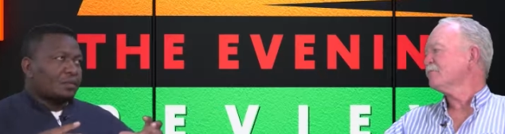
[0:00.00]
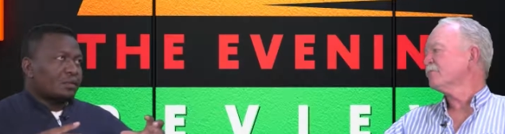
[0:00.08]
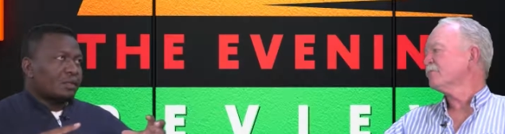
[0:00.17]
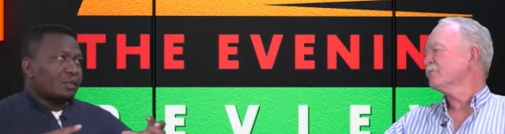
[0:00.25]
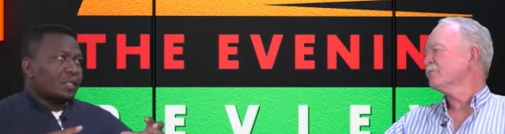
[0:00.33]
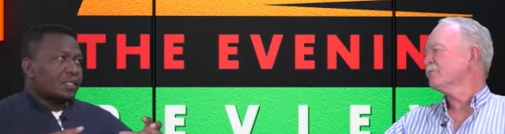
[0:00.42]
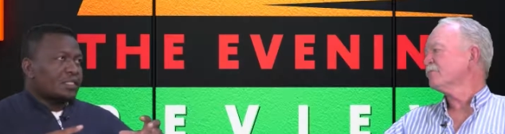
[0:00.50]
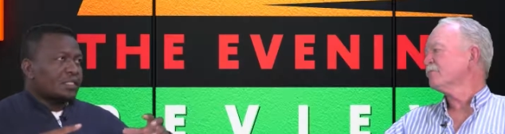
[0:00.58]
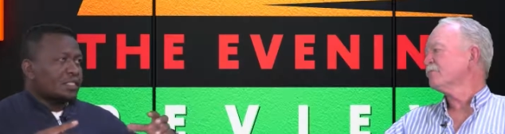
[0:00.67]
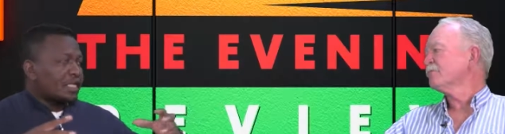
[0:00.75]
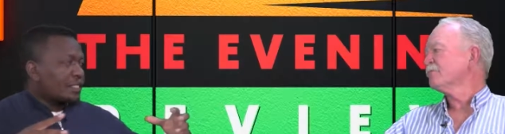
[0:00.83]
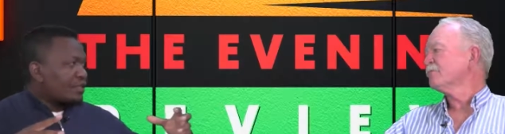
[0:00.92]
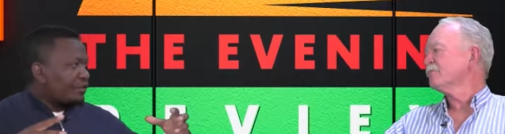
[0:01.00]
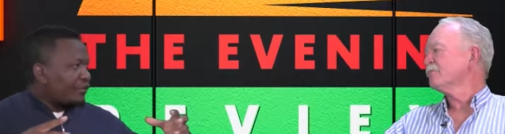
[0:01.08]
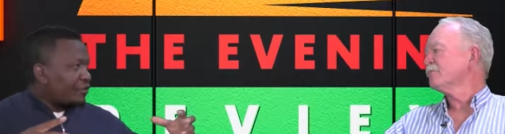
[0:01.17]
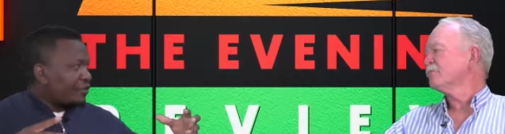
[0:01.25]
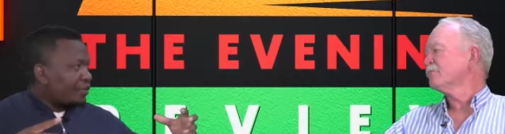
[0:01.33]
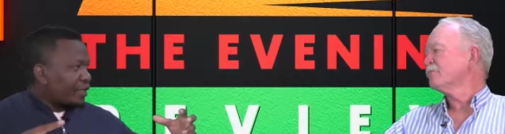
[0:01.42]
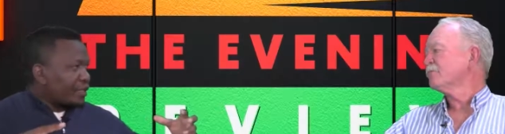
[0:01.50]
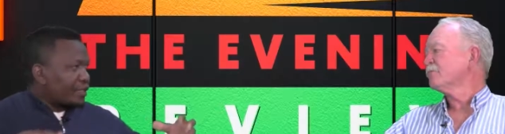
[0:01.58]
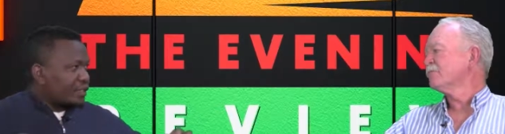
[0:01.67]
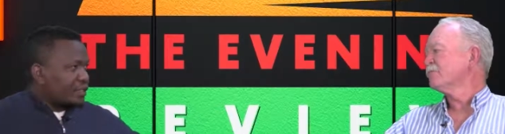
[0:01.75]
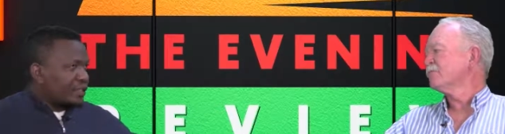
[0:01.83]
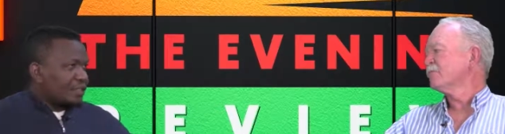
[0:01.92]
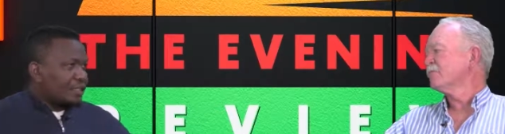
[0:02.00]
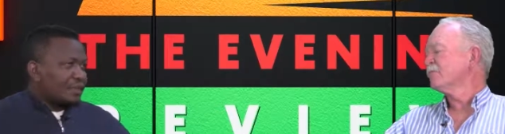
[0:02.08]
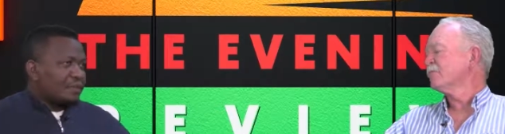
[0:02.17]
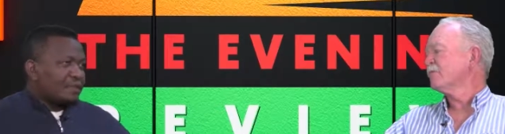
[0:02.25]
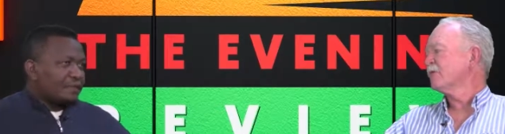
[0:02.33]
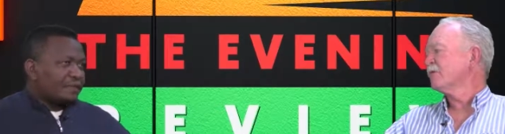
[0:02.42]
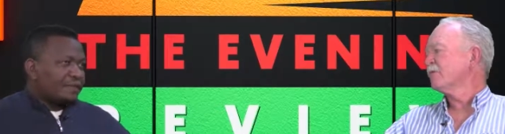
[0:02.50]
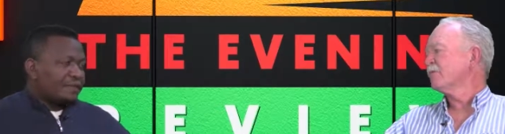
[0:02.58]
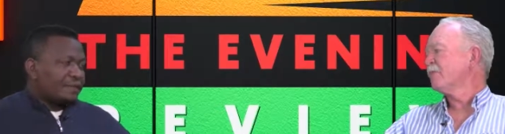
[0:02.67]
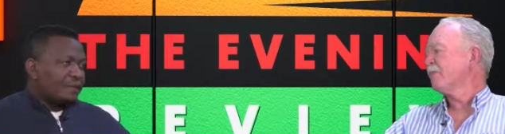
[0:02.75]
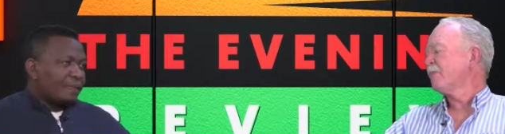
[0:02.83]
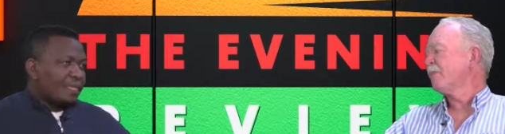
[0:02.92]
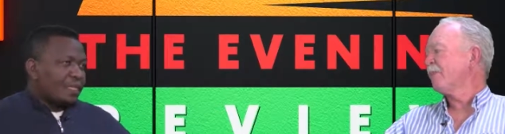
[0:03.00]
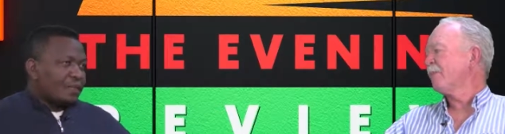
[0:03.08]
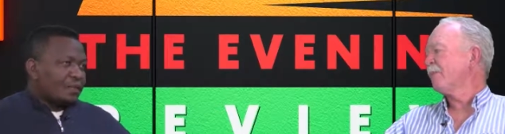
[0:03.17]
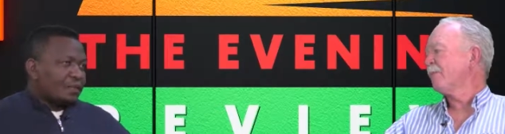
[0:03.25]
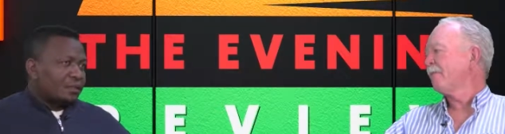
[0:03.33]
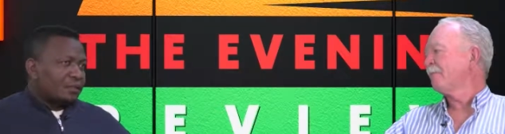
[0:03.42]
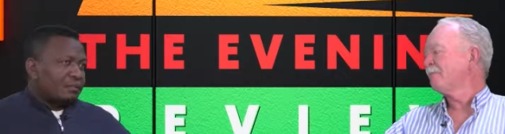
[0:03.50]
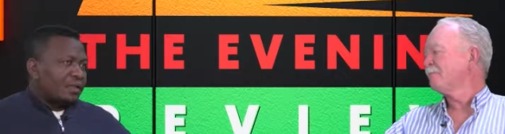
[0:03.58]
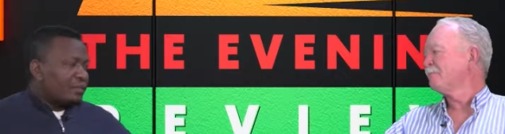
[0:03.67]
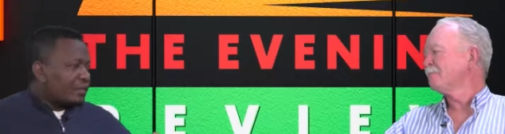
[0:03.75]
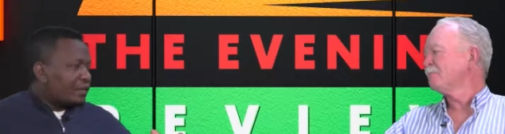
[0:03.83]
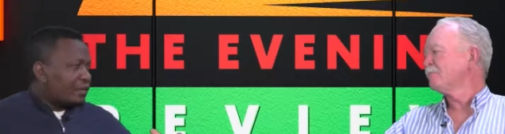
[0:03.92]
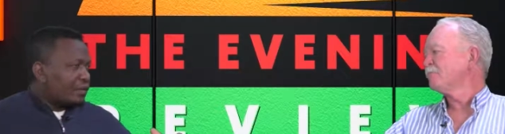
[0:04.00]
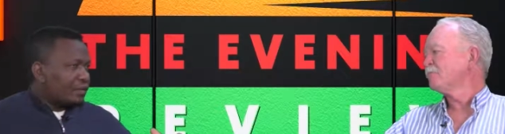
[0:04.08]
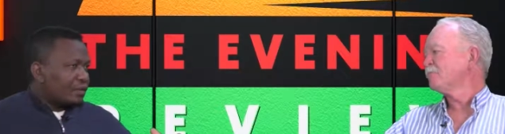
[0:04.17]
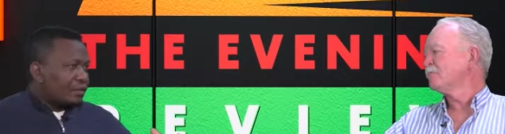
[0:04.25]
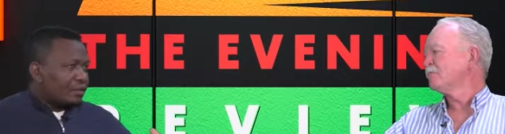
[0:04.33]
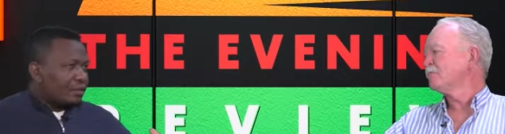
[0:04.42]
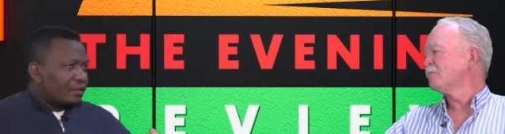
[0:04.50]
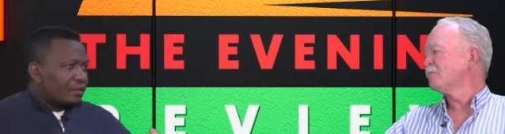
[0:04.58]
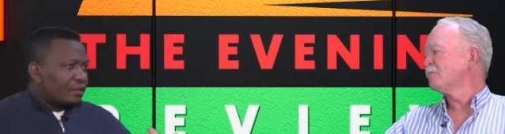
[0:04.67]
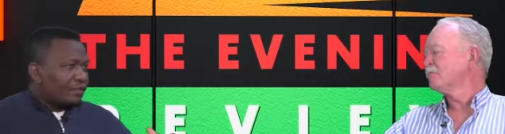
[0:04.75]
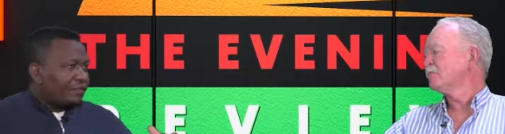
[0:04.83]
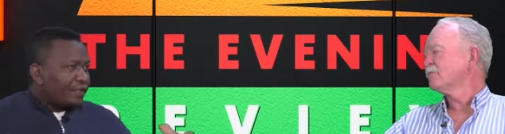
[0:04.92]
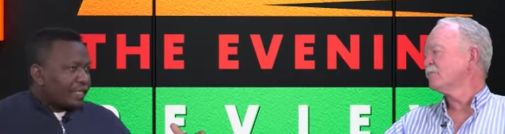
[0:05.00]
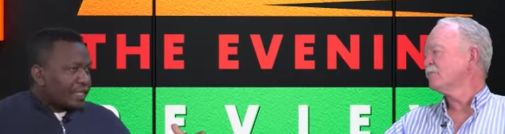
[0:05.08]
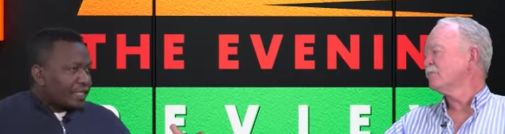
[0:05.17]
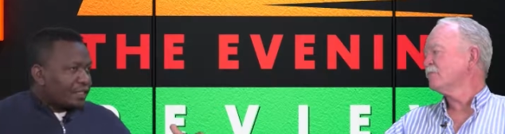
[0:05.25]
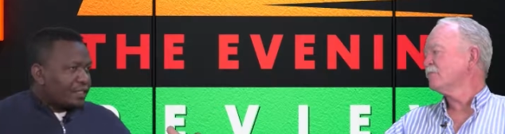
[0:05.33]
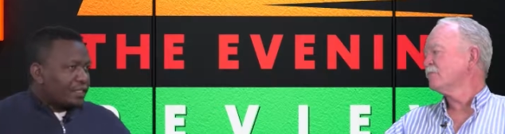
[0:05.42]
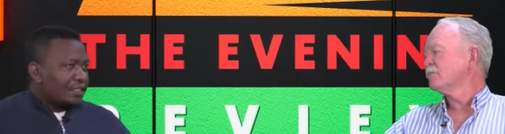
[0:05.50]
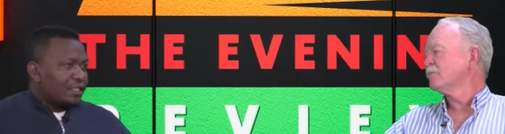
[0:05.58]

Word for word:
Speaker 1: what is the size of your operations in terms of maybe your, your fleet.